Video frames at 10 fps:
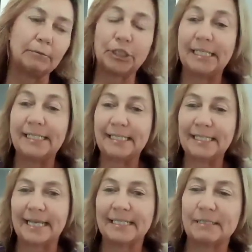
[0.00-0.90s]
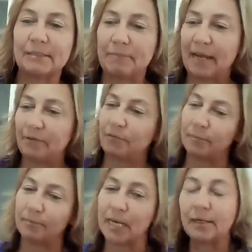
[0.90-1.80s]
cheese that's made
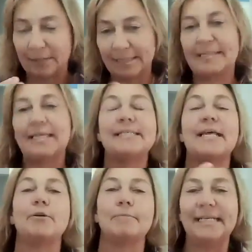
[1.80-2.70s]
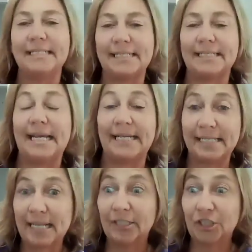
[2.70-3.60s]
from things that are made to
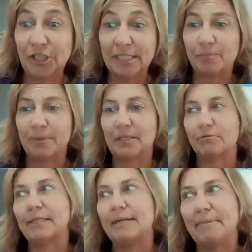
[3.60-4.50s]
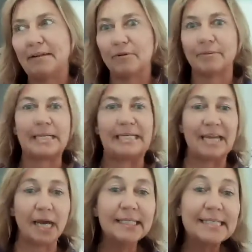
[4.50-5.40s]
taste like cheese, but they're really made from like
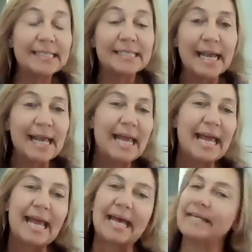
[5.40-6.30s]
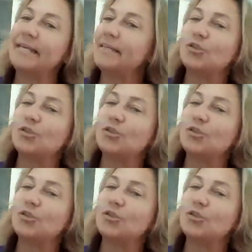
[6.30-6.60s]
nuts, and then there's